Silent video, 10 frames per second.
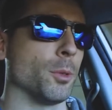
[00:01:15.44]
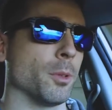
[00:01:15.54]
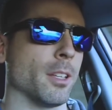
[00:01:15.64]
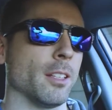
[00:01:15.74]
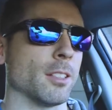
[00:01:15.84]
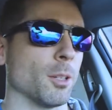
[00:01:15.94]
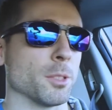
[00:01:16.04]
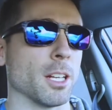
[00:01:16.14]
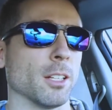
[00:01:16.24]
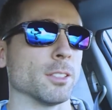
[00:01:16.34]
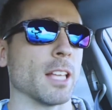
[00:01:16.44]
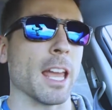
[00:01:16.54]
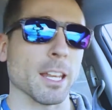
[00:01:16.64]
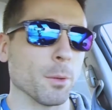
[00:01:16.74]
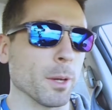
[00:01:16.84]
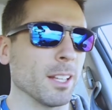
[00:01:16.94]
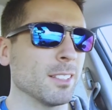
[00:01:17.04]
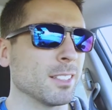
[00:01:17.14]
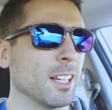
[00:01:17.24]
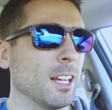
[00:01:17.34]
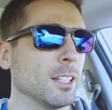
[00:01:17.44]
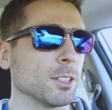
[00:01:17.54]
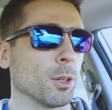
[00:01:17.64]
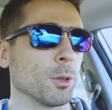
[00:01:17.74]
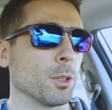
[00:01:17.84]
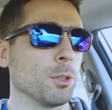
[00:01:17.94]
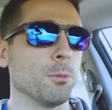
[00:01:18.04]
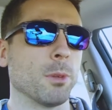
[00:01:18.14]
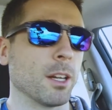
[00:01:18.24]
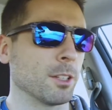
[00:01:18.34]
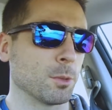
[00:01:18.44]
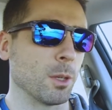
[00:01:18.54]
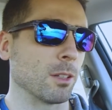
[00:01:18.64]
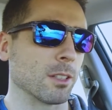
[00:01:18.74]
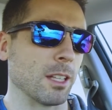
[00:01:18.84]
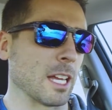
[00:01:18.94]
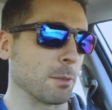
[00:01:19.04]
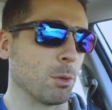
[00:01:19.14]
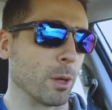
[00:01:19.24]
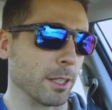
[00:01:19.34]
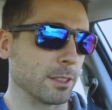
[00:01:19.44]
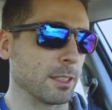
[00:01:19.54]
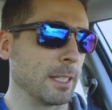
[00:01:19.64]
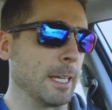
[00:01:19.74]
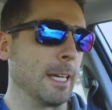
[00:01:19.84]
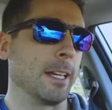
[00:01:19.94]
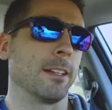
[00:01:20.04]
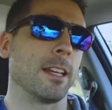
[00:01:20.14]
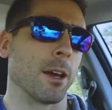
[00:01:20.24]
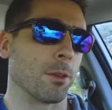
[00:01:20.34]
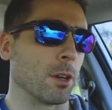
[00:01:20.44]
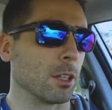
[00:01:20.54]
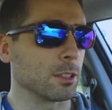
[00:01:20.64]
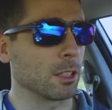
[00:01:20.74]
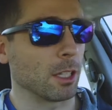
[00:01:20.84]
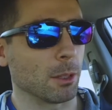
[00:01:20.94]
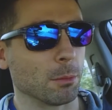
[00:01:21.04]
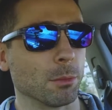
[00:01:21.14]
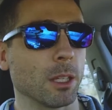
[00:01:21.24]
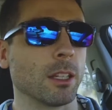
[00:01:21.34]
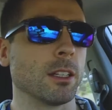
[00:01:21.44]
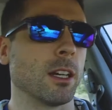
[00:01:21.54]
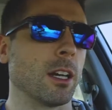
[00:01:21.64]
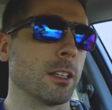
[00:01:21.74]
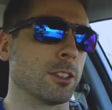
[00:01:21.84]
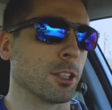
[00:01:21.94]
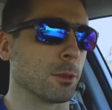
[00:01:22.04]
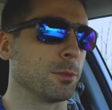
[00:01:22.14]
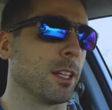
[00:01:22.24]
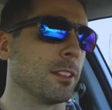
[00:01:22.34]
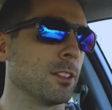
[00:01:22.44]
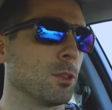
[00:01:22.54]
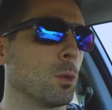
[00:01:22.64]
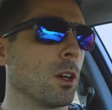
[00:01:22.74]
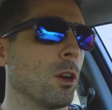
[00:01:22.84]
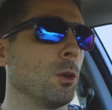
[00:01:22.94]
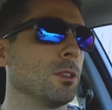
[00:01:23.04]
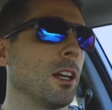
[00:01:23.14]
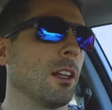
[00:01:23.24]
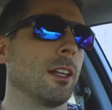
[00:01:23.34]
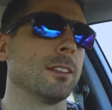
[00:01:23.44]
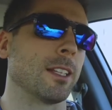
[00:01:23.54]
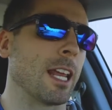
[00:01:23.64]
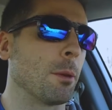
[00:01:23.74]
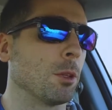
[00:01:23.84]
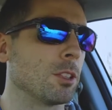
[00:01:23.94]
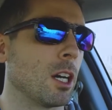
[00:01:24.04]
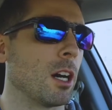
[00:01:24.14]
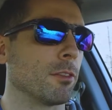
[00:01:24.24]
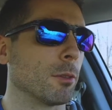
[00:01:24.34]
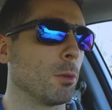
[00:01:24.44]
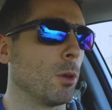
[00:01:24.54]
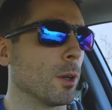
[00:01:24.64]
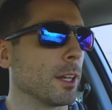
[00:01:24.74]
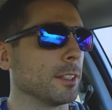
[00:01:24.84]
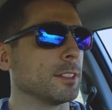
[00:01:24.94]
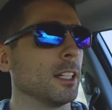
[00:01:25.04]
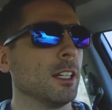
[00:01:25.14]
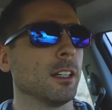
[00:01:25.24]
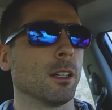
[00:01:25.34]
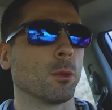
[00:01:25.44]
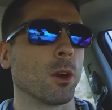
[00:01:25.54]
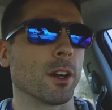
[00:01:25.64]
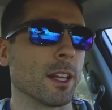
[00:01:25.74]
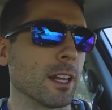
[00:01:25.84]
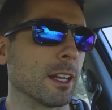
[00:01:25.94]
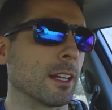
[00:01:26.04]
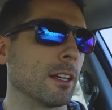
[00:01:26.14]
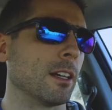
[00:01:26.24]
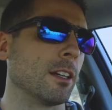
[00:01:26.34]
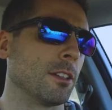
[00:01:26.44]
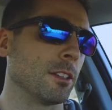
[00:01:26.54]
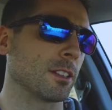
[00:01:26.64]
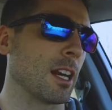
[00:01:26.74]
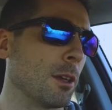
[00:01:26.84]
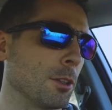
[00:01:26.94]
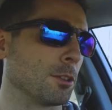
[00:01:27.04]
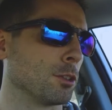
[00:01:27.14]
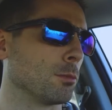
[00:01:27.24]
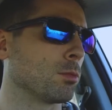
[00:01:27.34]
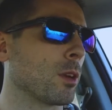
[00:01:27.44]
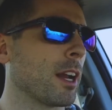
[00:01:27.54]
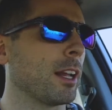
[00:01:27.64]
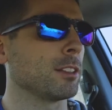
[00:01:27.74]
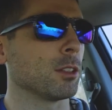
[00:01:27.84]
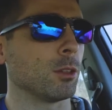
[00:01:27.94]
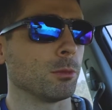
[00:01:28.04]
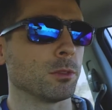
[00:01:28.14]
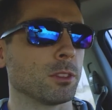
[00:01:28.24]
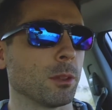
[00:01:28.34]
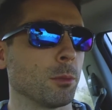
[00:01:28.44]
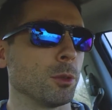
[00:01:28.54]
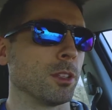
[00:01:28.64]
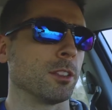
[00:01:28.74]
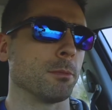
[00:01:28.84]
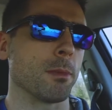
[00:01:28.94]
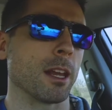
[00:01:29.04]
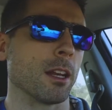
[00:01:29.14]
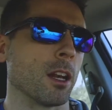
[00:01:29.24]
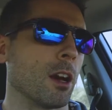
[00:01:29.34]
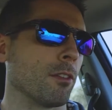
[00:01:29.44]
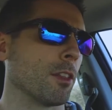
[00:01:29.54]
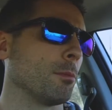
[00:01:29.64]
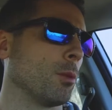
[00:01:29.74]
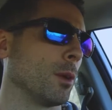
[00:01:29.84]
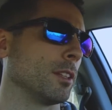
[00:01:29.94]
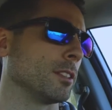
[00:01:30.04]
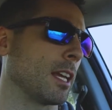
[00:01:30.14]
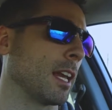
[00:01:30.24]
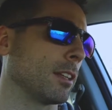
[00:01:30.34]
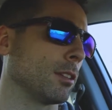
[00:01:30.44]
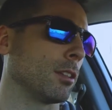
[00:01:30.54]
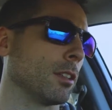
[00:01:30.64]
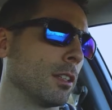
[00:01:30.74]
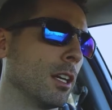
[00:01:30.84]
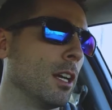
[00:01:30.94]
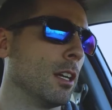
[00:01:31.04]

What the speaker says: to these hotels anyways, so you might as well collect points. Now, there are some circumstances where a hotel isn't able to offer points. We're already getting a discounted group rate, so some hotels may not offer the points and the